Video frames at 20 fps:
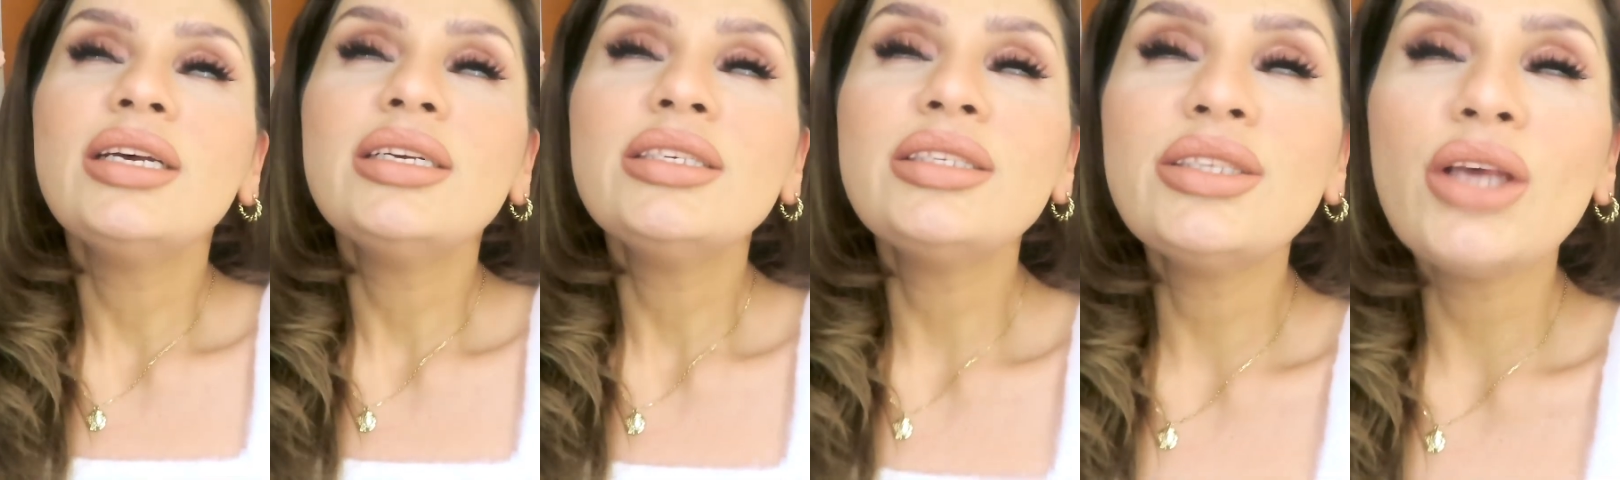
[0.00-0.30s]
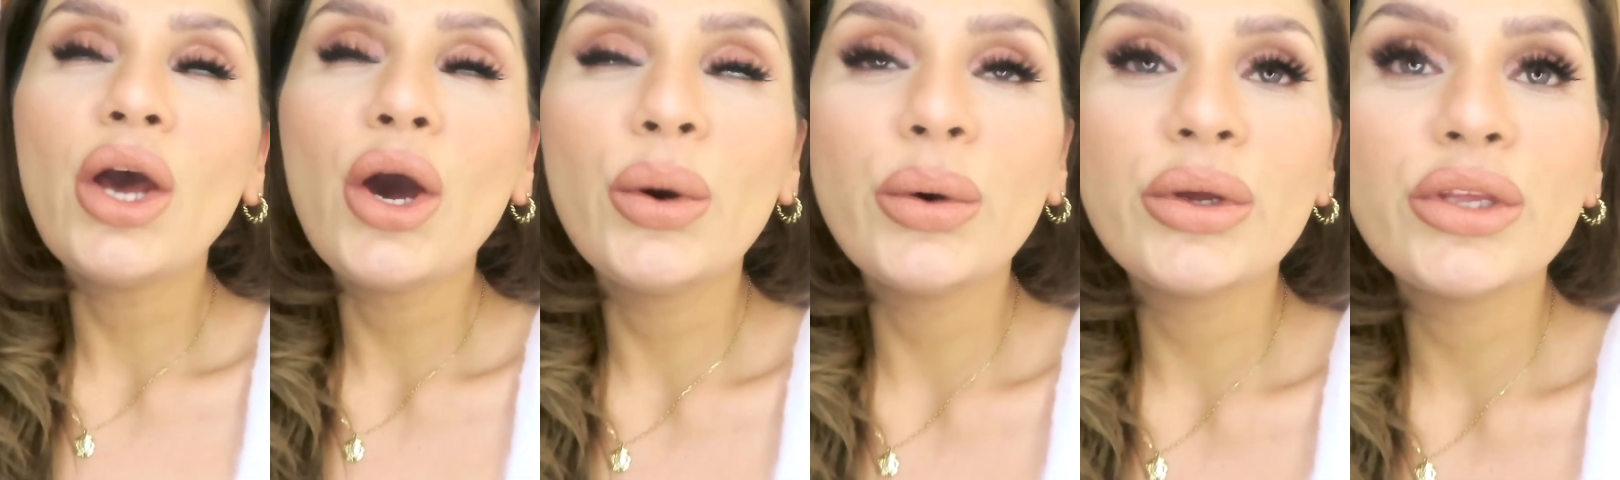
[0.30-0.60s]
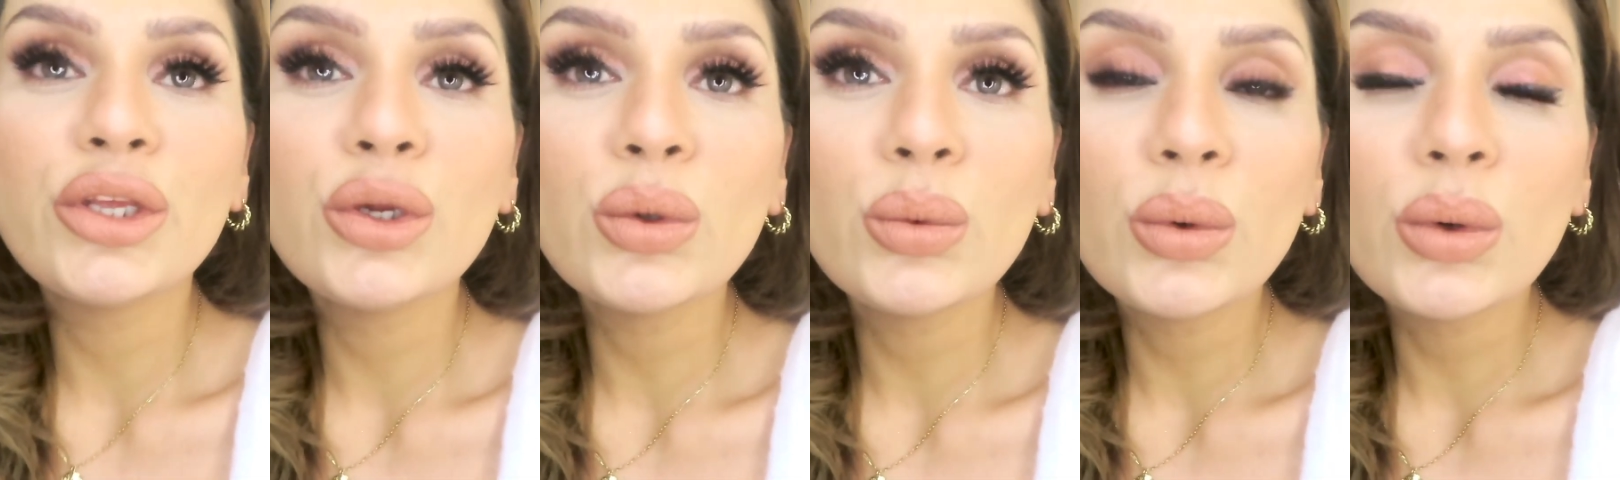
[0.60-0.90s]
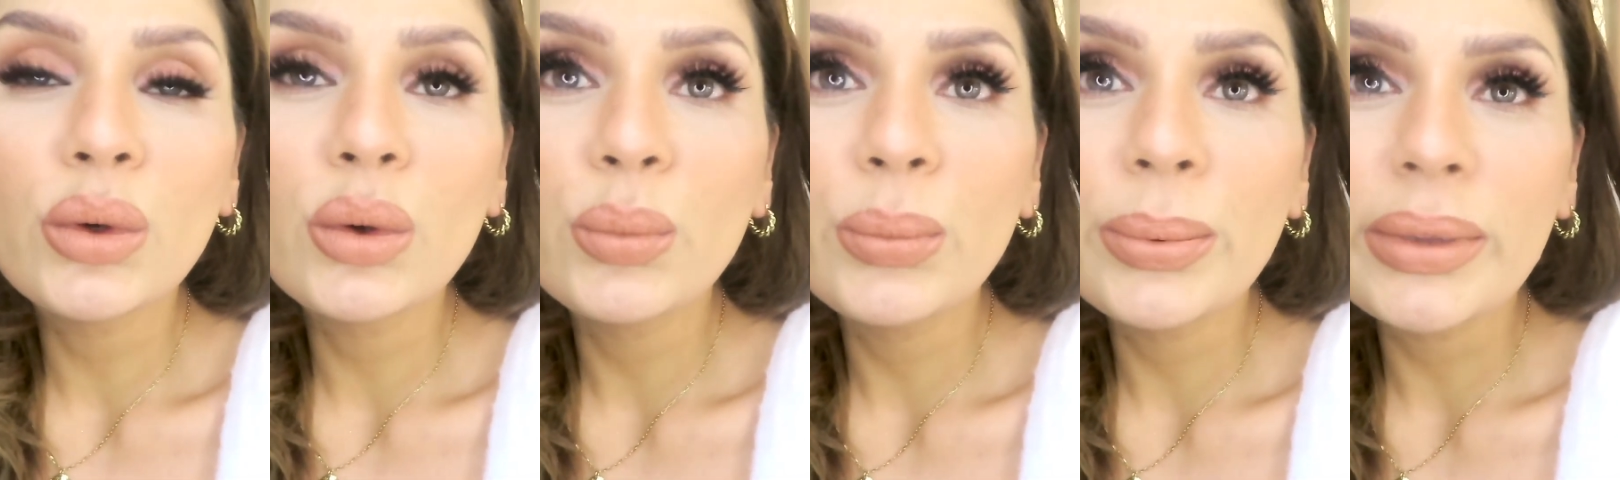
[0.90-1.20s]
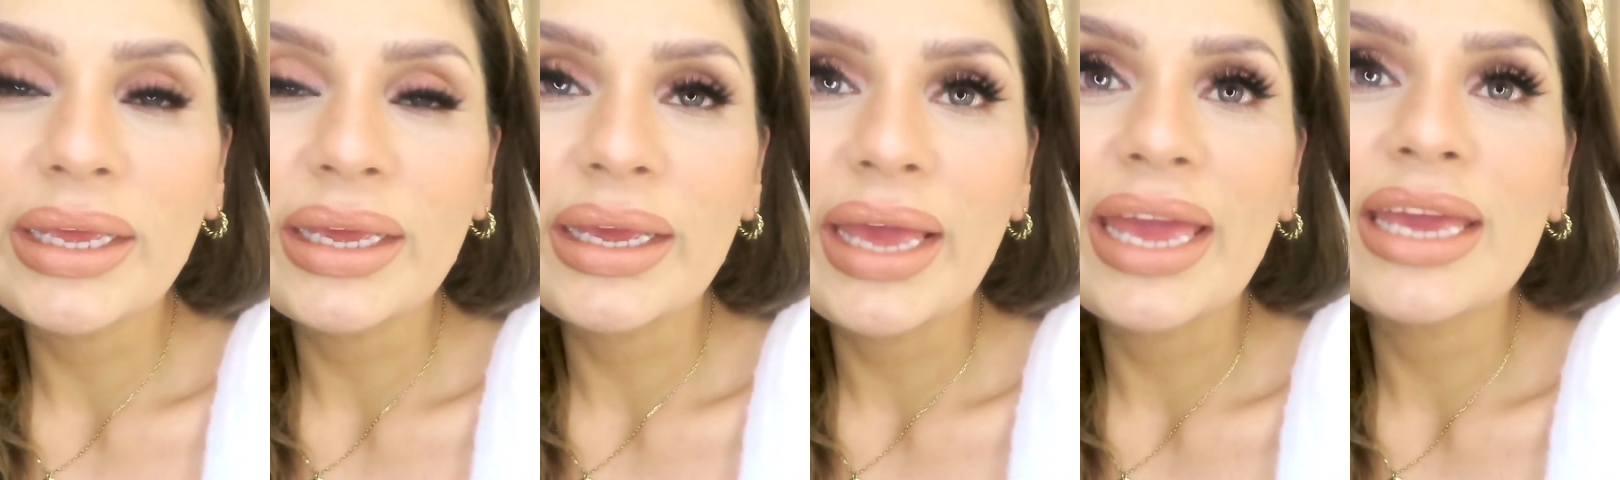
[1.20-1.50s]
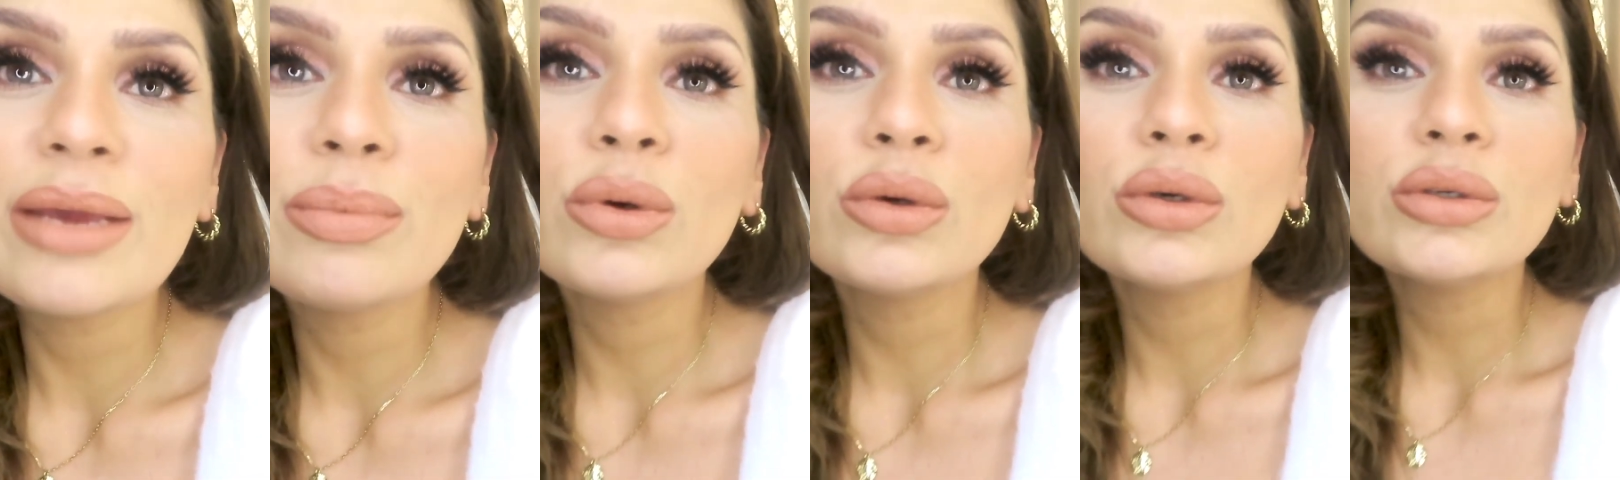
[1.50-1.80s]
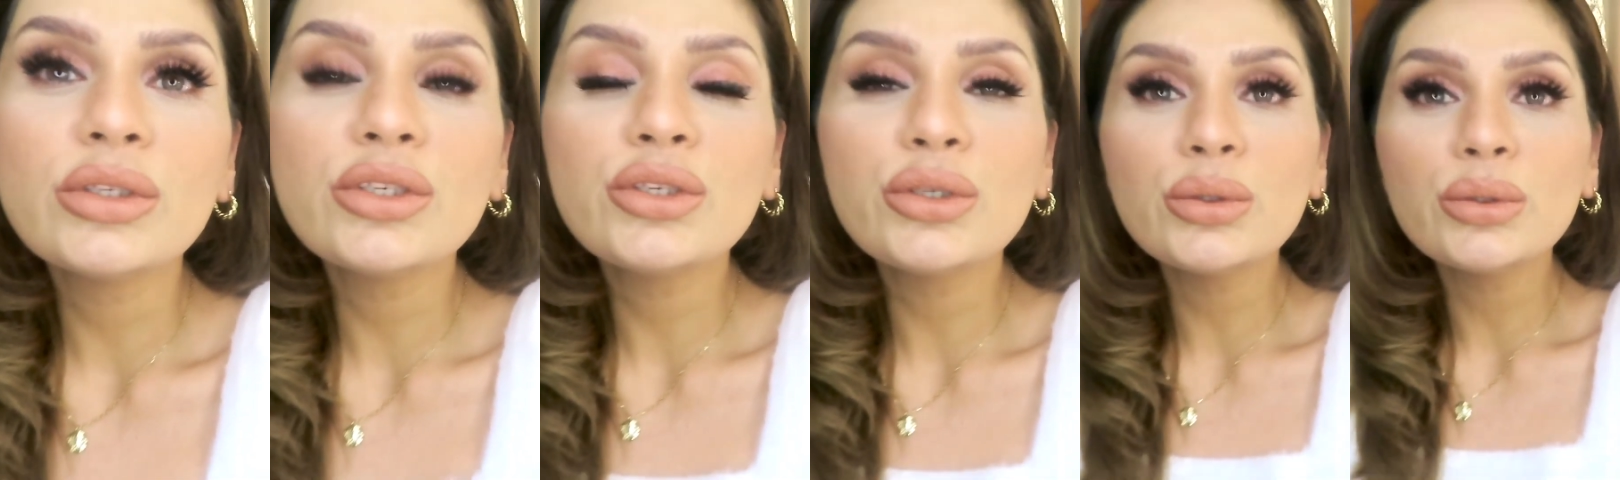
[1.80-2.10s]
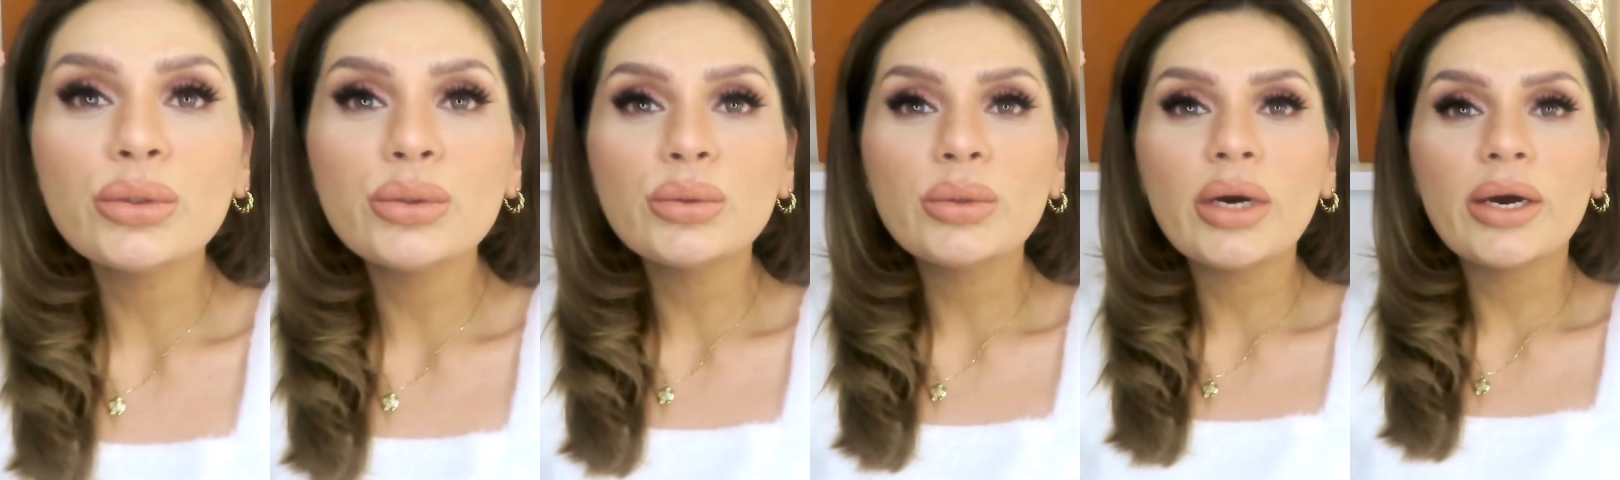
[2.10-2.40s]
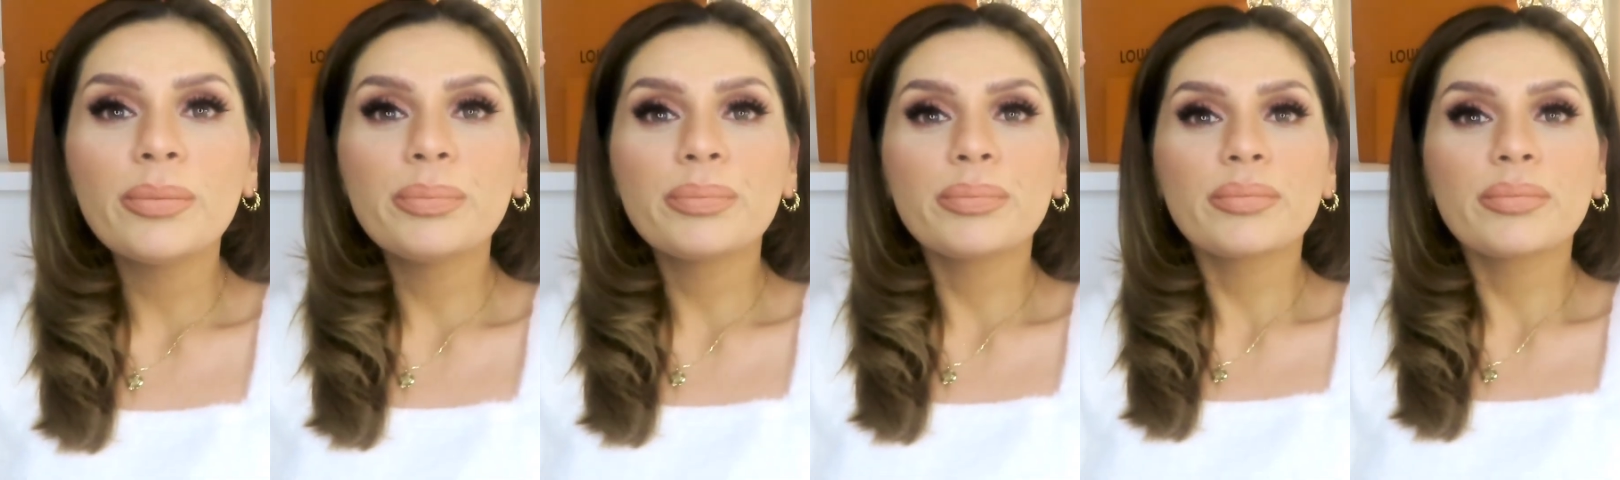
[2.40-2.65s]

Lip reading: So you will be able to